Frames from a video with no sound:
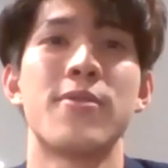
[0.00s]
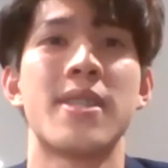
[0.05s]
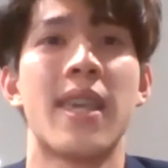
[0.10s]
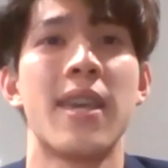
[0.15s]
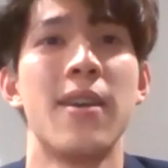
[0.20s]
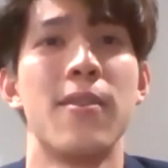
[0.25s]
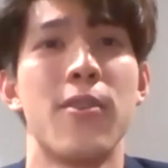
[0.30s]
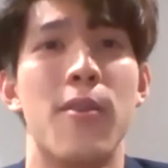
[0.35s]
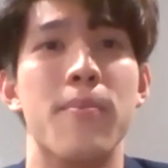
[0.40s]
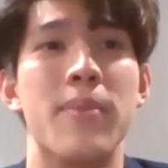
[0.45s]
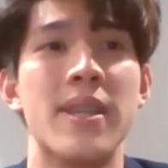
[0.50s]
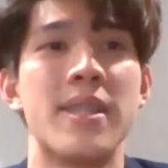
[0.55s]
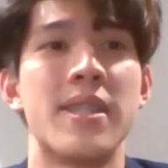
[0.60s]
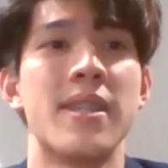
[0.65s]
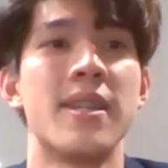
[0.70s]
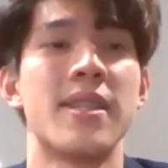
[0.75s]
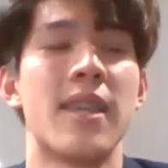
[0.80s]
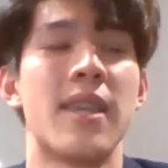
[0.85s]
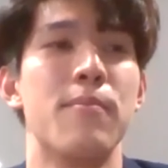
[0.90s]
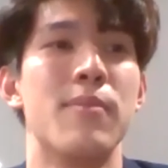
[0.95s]
scale your
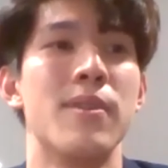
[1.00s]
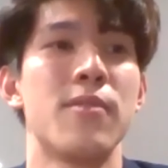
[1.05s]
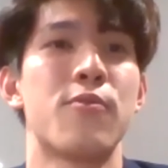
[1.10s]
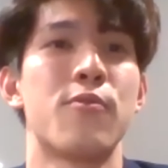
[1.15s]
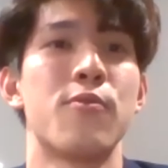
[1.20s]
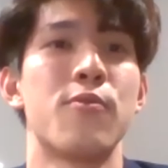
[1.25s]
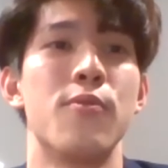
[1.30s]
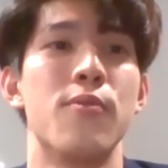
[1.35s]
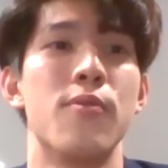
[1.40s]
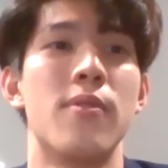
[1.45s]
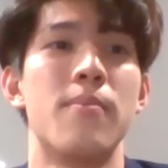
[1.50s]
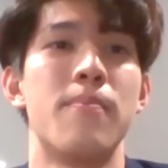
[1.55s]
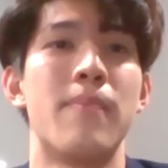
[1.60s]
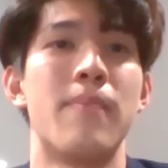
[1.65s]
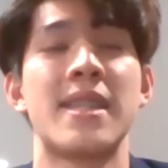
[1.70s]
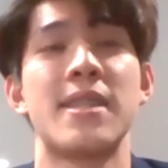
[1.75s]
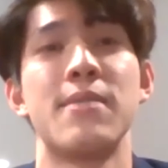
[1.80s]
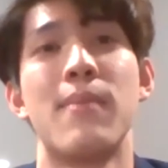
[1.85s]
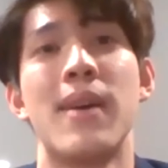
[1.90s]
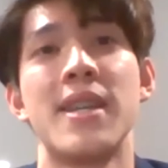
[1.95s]
business, able to
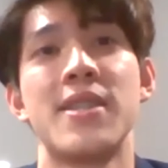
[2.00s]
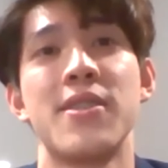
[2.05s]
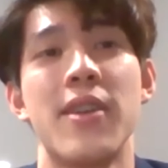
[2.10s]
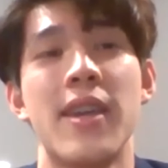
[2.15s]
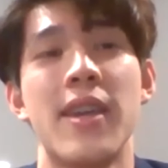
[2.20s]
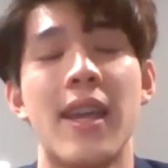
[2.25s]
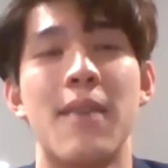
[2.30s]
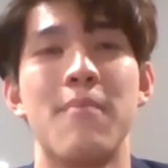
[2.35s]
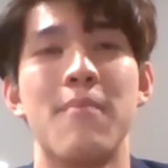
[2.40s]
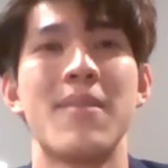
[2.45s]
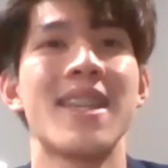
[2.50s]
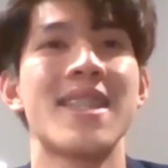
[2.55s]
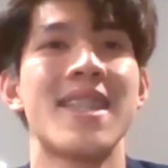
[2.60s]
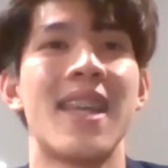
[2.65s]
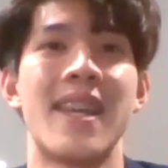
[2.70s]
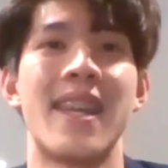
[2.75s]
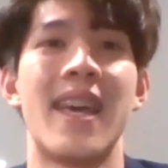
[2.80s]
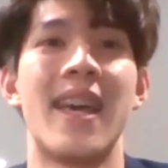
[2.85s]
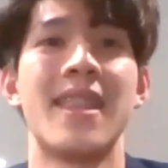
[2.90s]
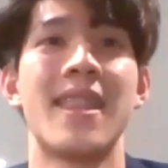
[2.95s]
maximize your income, things
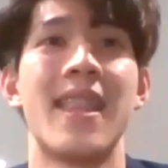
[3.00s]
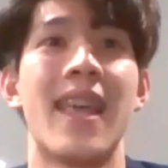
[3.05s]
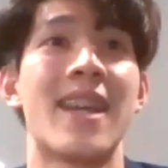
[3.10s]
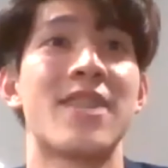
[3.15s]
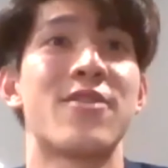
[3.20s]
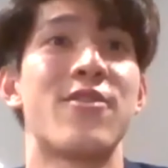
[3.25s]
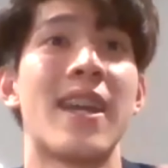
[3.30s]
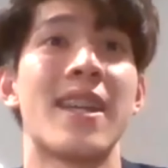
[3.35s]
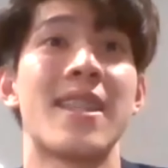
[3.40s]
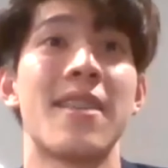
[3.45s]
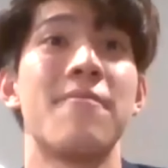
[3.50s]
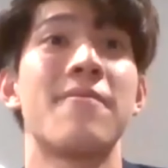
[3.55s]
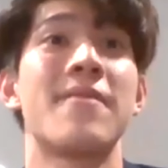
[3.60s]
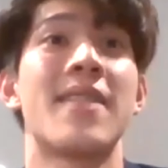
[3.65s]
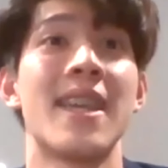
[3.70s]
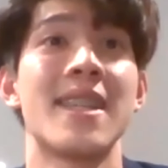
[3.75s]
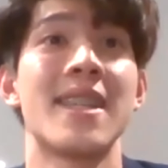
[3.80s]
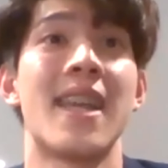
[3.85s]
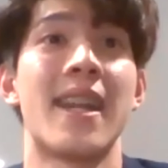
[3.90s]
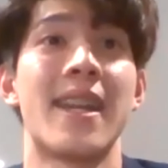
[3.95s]
like that, attractive yep.
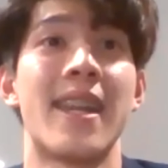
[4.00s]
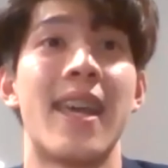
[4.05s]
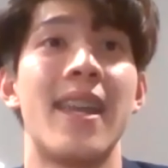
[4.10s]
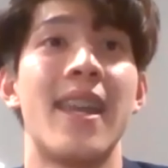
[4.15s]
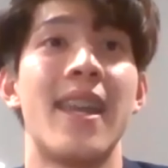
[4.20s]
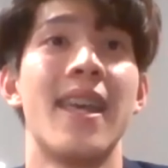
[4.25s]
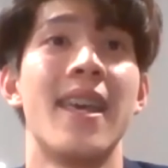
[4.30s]
things like that.